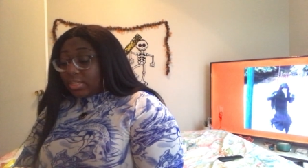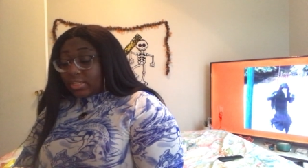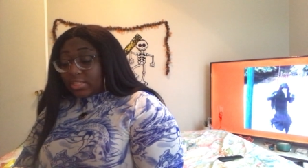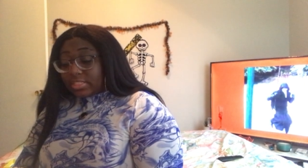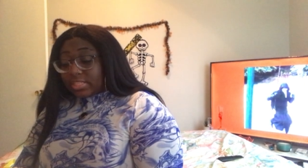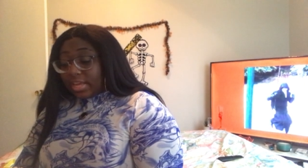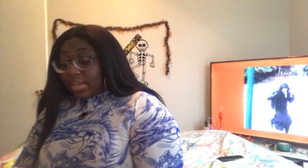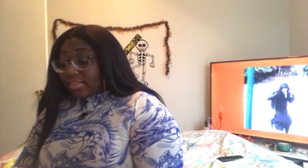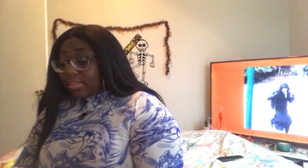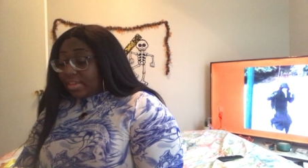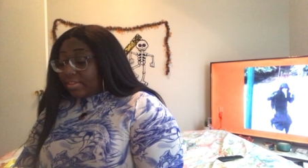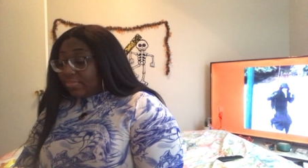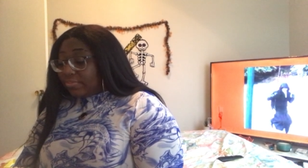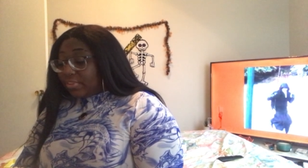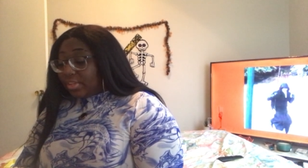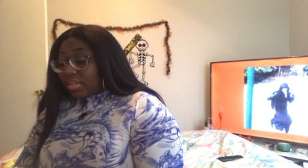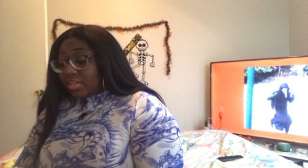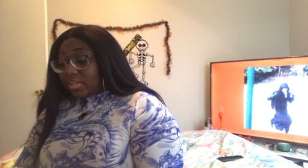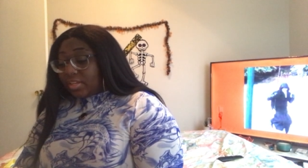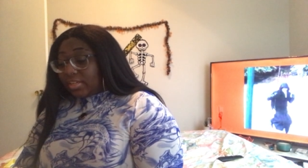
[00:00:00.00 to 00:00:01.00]
Because how they
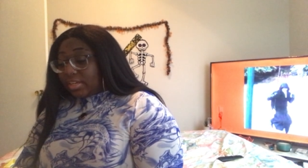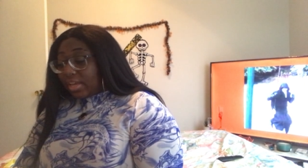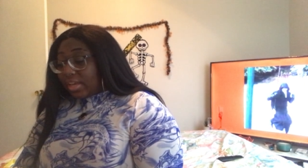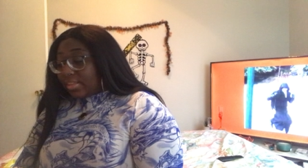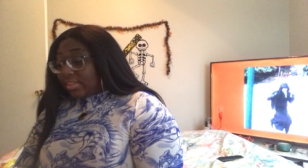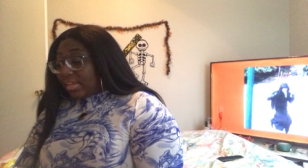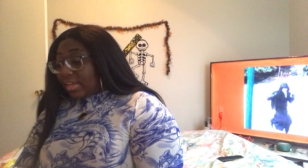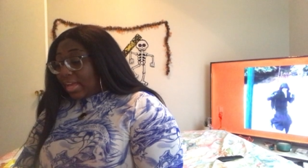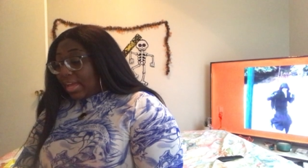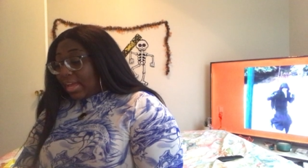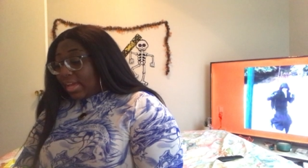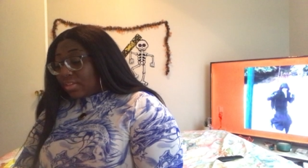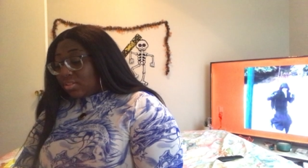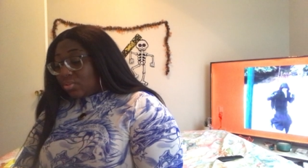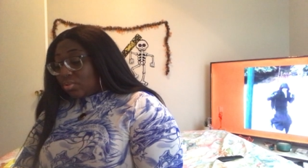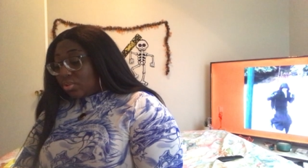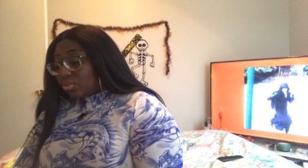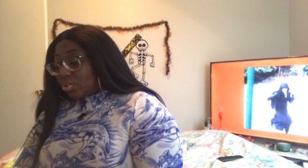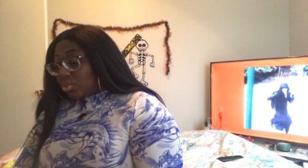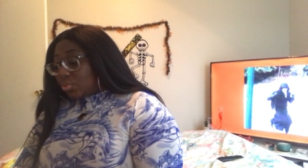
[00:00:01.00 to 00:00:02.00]
feel and how they
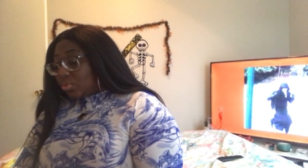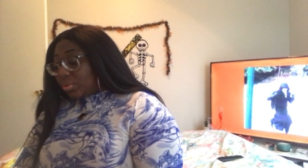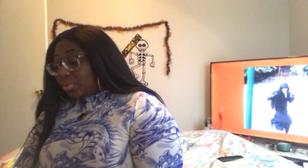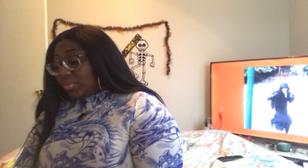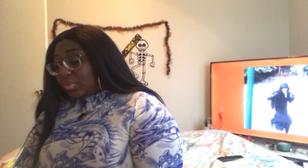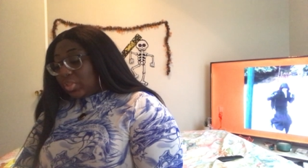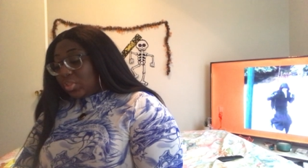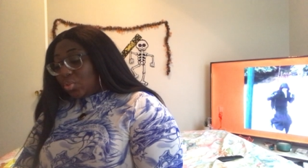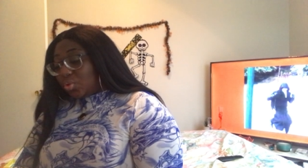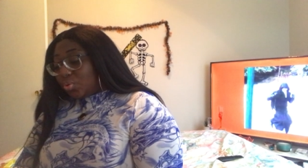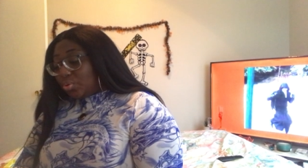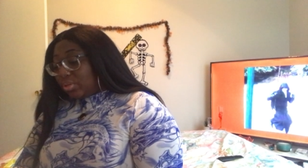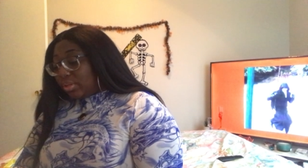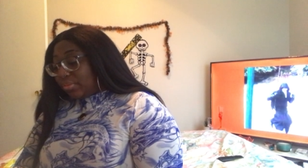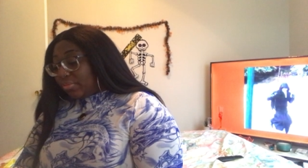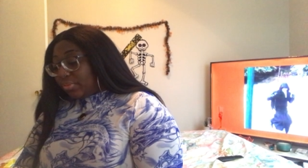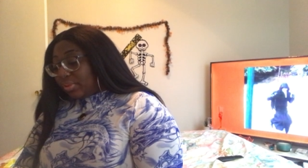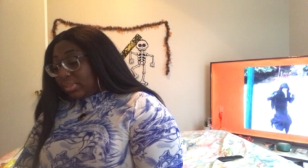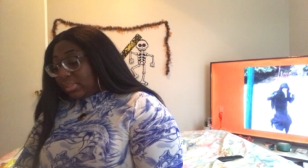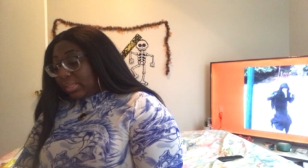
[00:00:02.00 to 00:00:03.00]
act towards you could be two
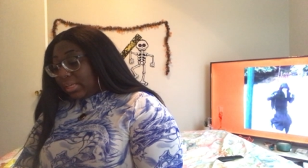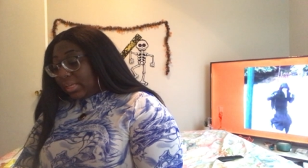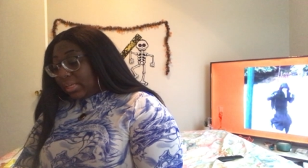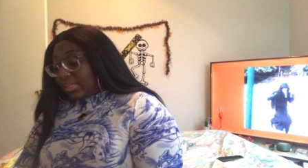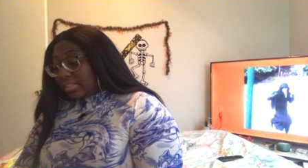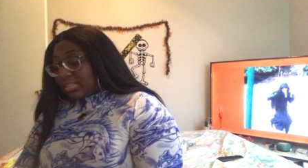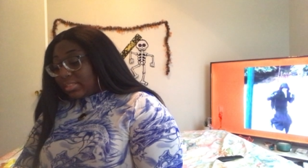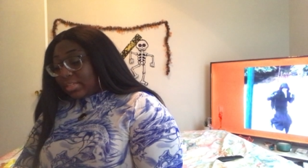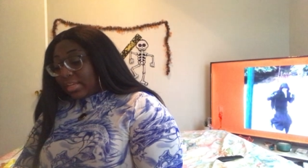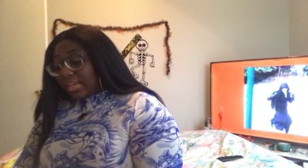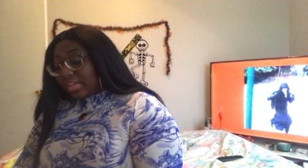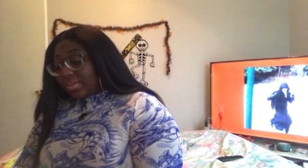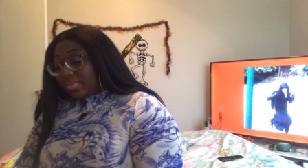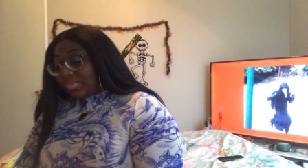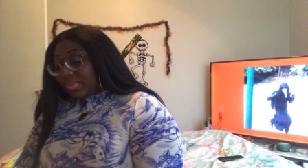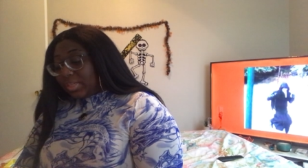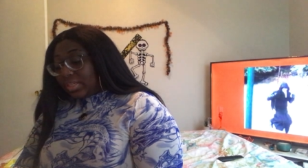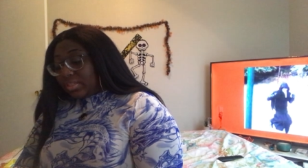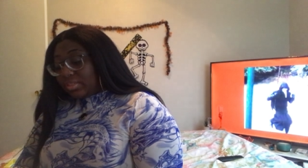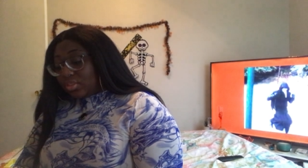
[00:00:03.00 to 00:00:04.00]
different things. And they
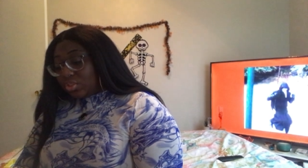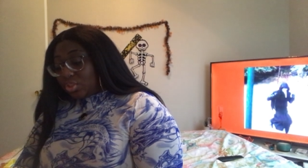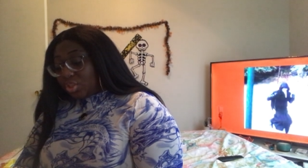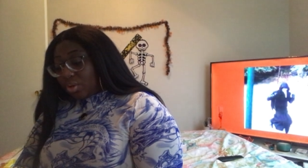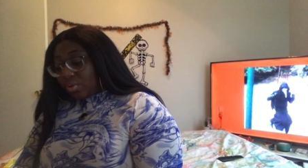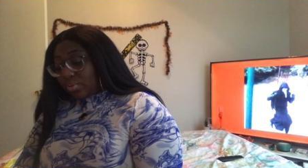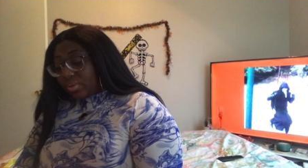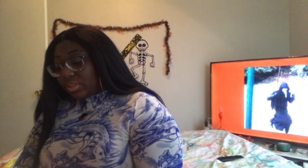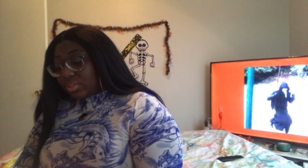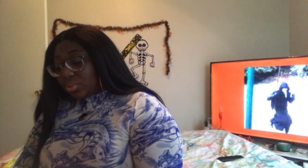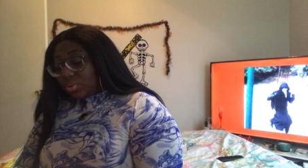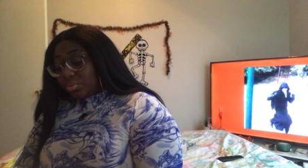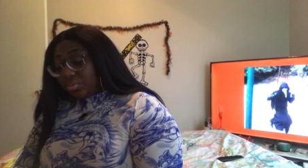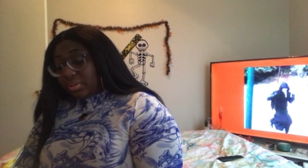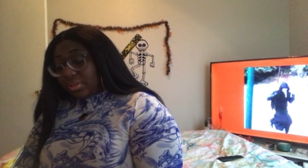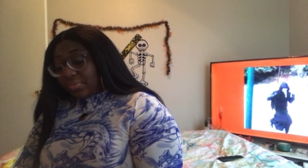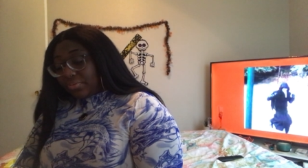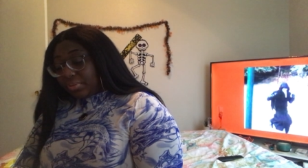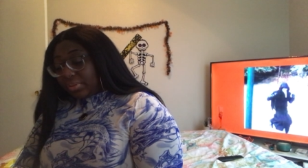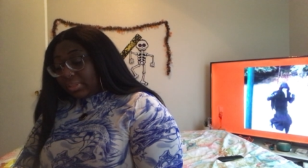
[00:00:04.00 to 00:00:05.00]
could be showing two
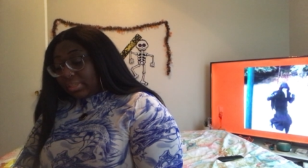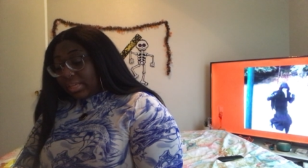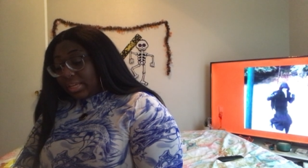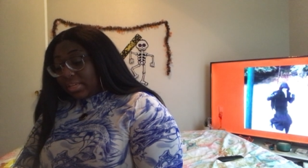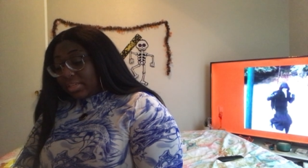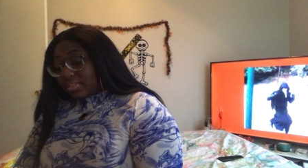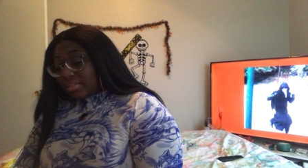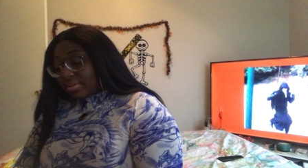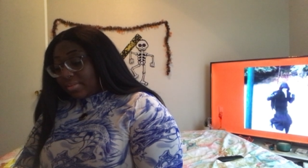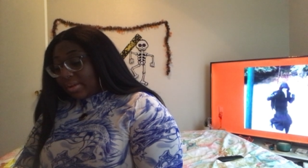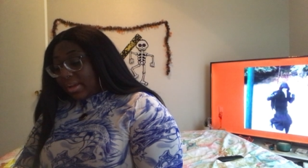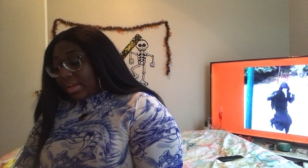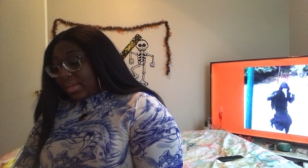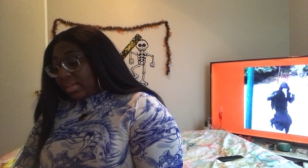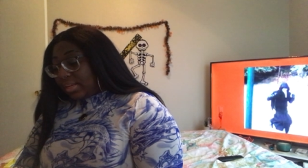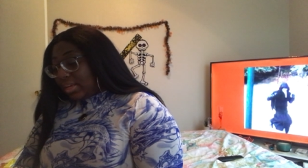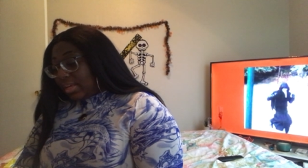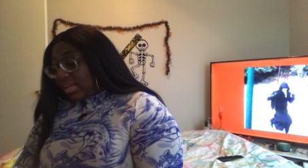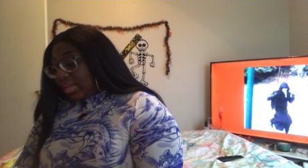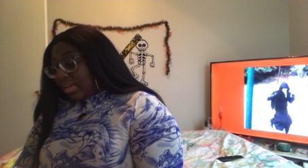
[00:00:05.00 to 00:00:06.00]
different things, all right?